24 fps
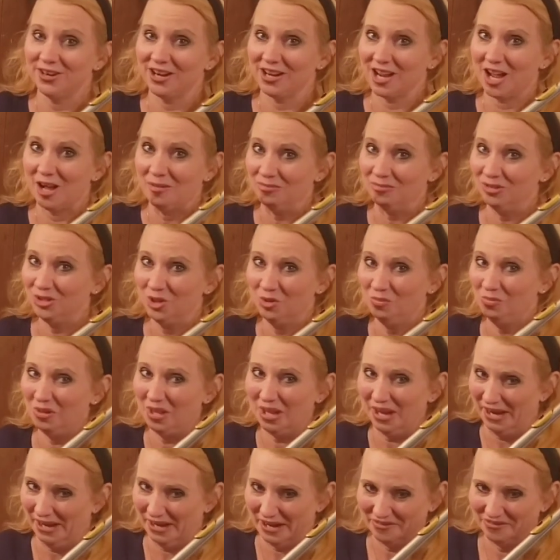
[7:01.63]
like, I'm still
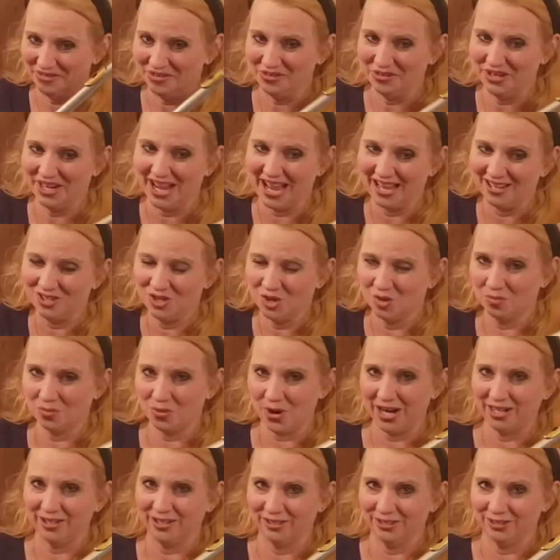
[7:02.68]
playing every week. I still
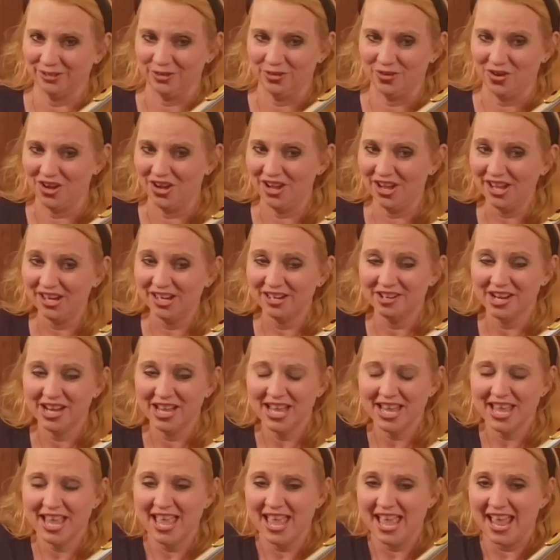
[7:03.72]
practice a lot,
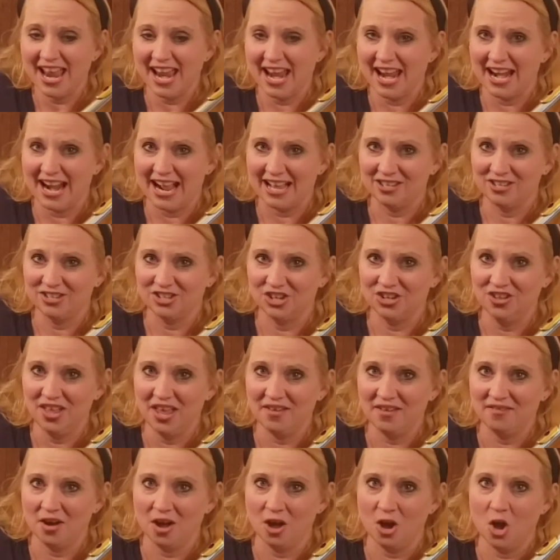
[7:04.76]
and I still have
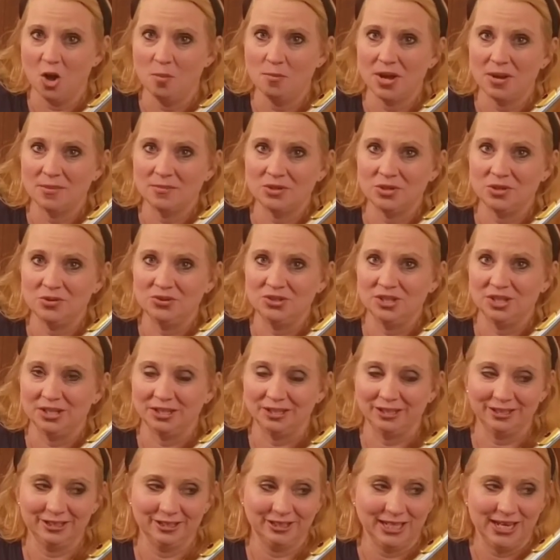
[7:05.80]
all my music,
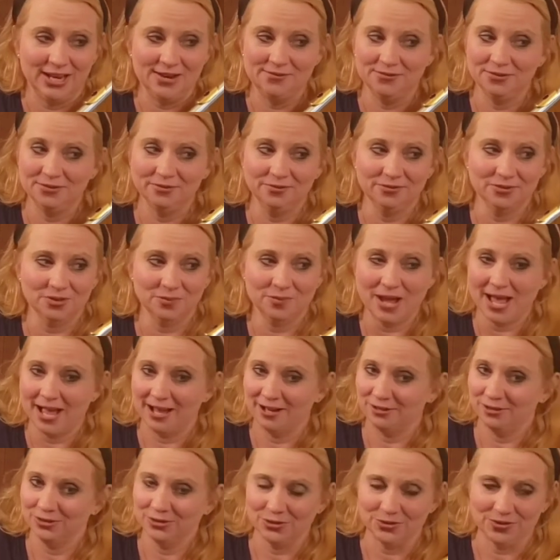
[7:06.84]
even from high
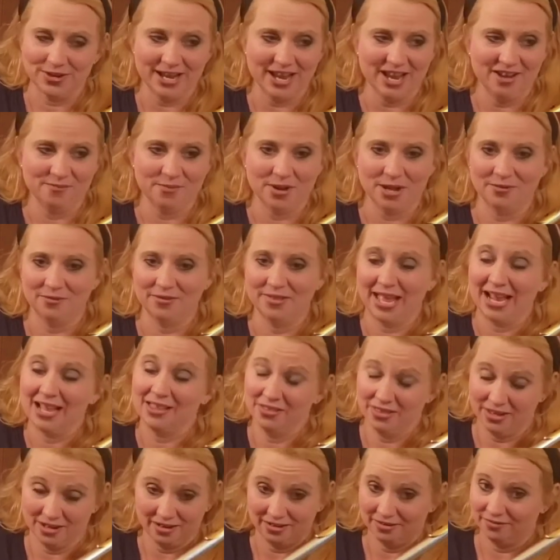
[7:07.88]
school. I have
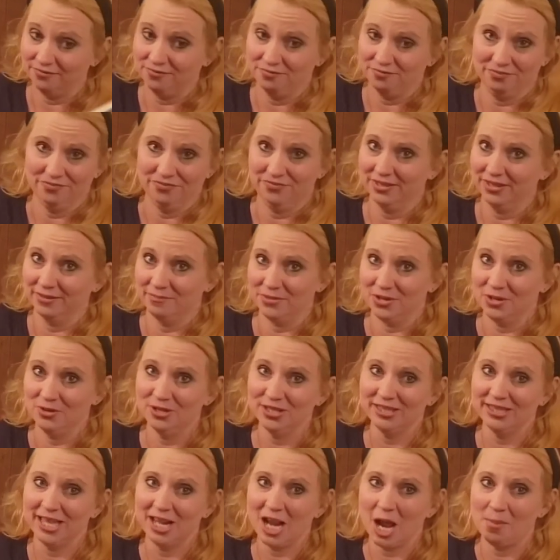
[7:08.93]
the music
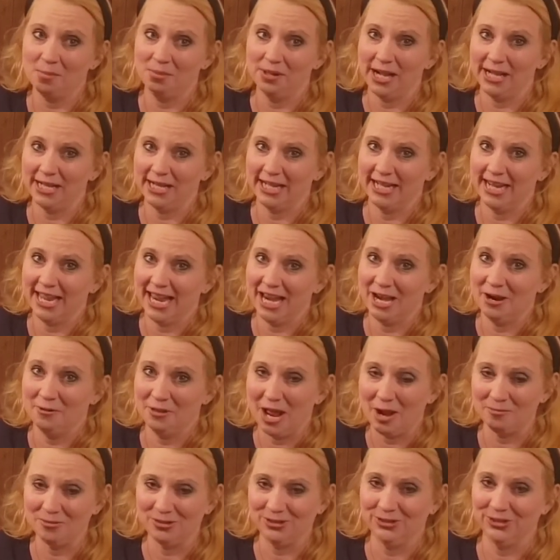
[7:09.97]
that I play today, when I
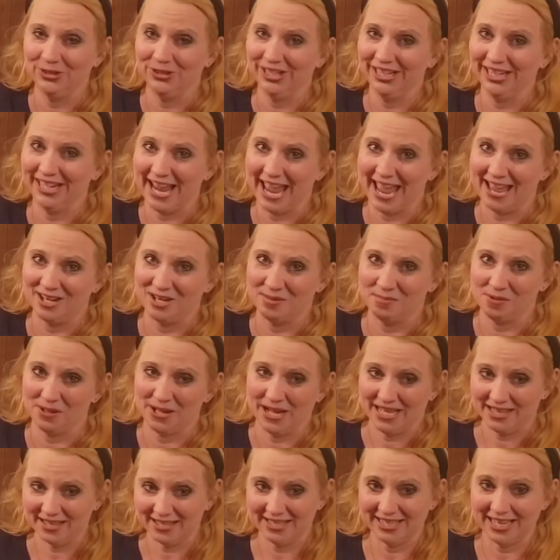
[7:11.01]
was looking at to play
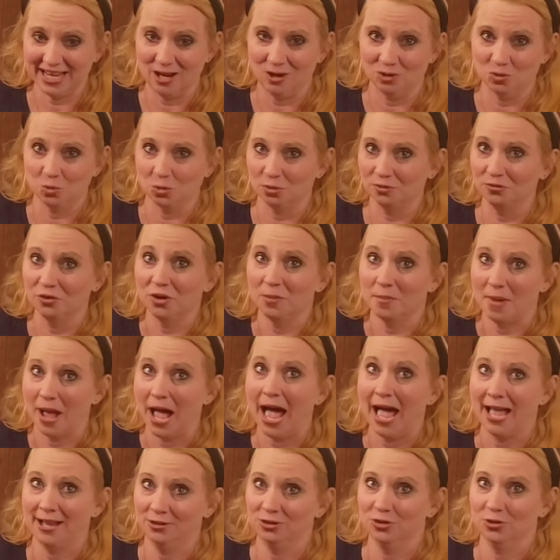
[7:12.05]
the scales, were from
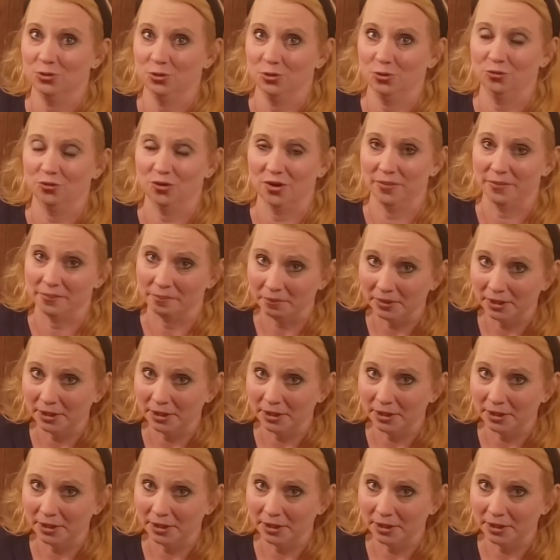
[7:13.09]
high school, from,